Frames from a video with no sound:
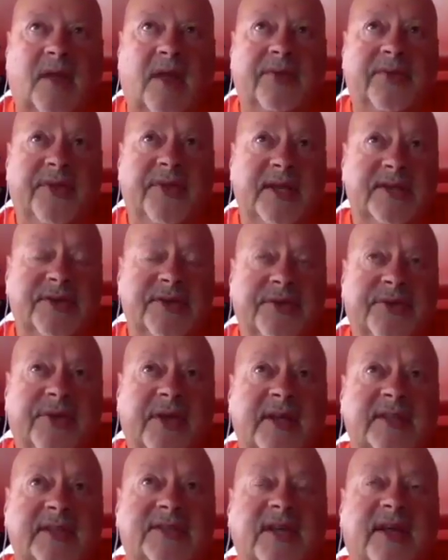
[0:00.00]
these are
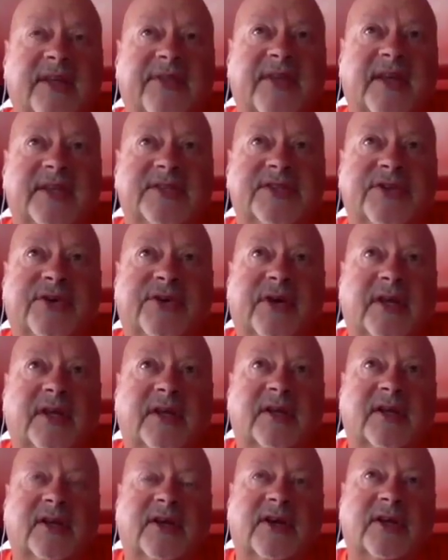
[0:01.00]
things that you
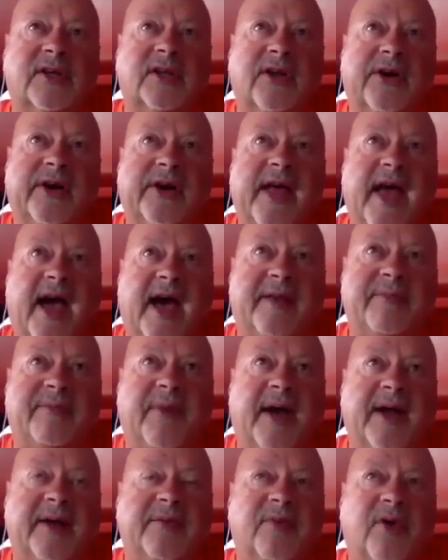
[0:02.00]
can look at
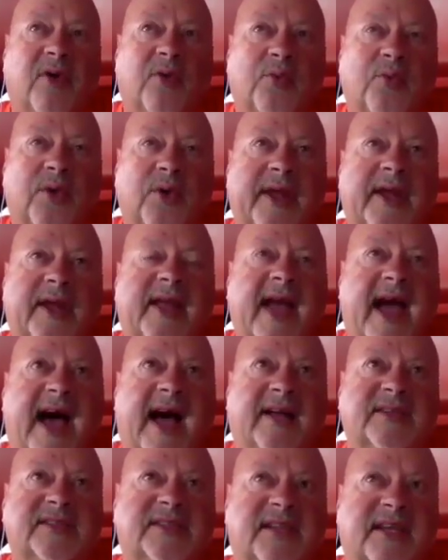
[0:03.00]
by
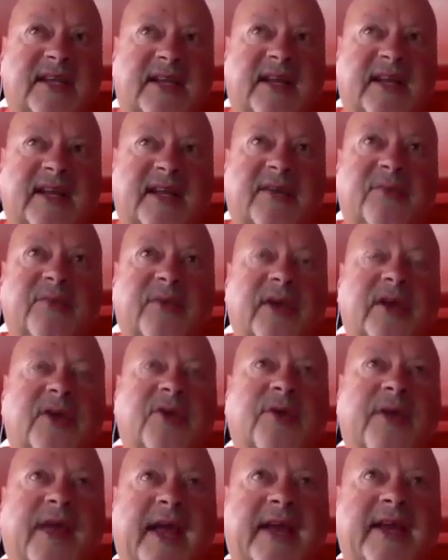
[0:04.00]
recasting and
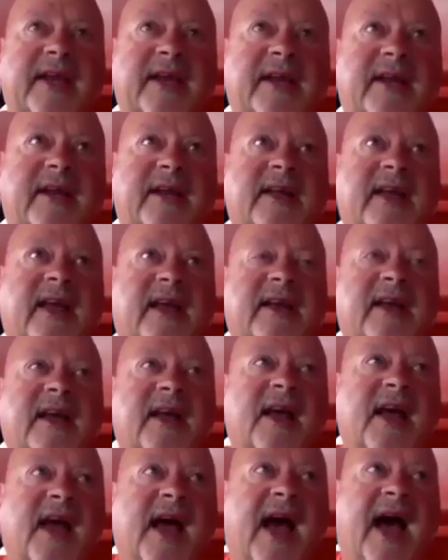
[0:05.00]
recreating, again,
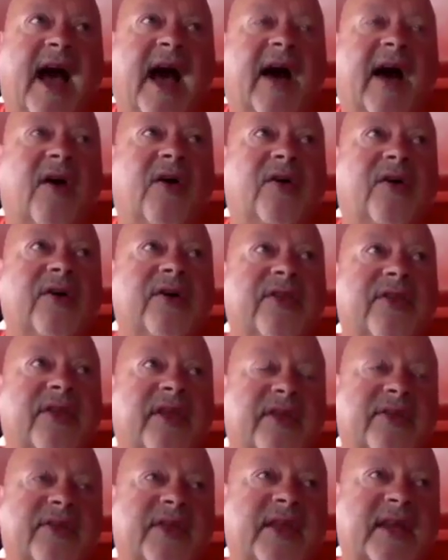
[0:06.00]
how
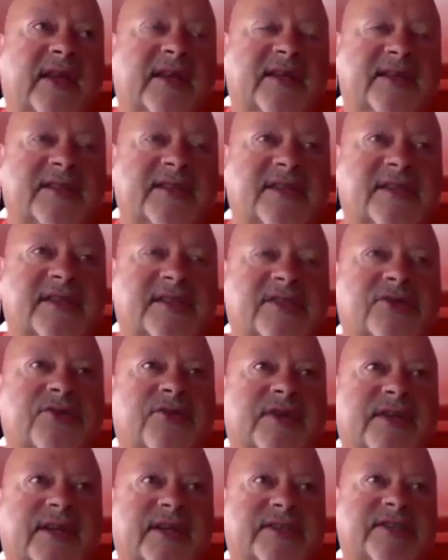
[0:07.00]
the indigenous
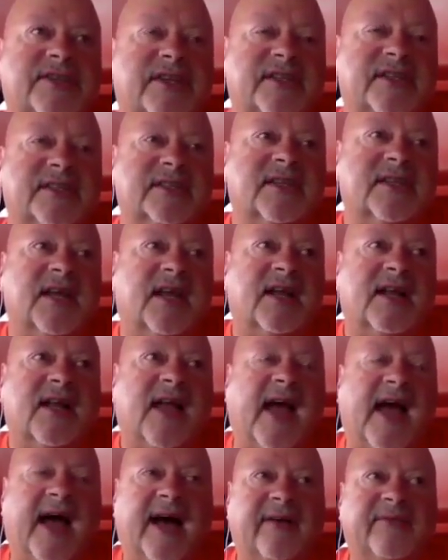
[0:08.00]
traditions
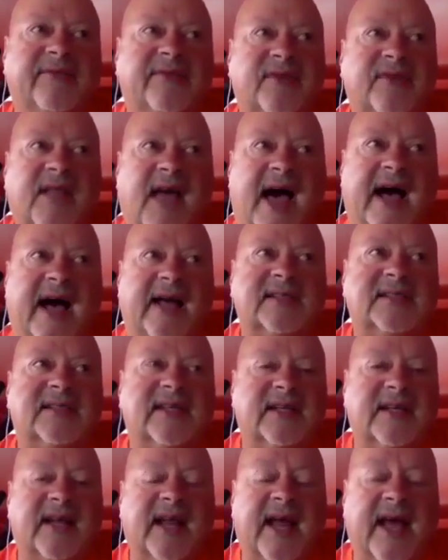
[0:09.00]
have
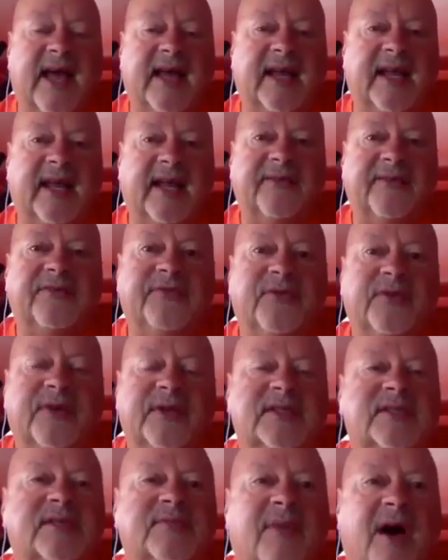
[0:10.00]
lasted and
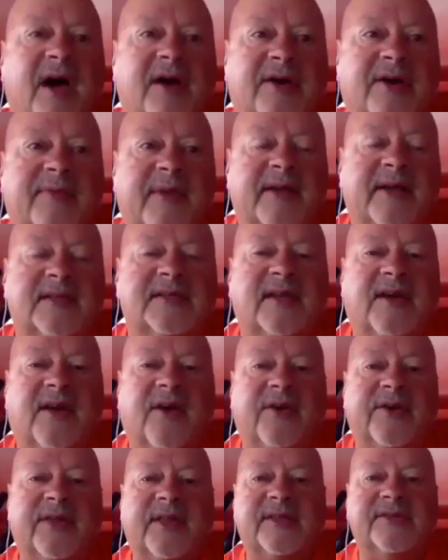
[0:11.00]
influenced modern
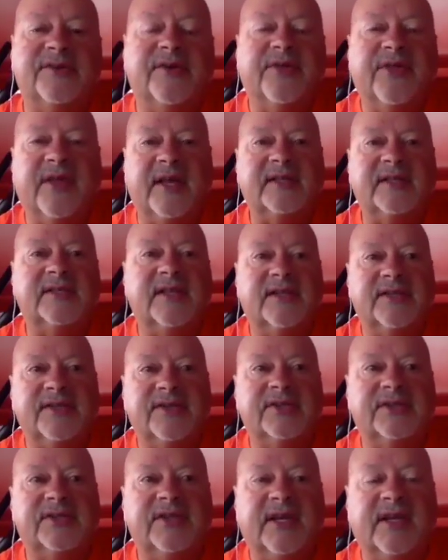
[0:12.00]
Mexico. And these are things that
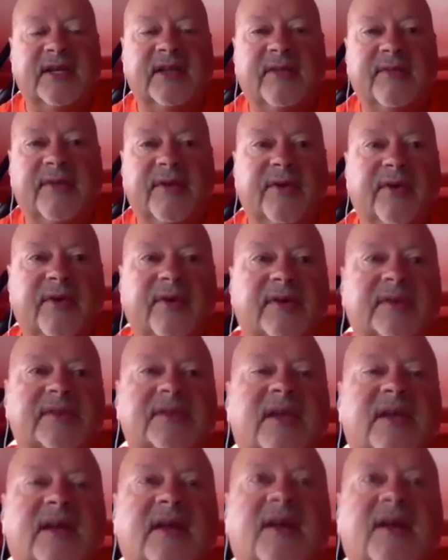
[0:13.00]
you see in the murals.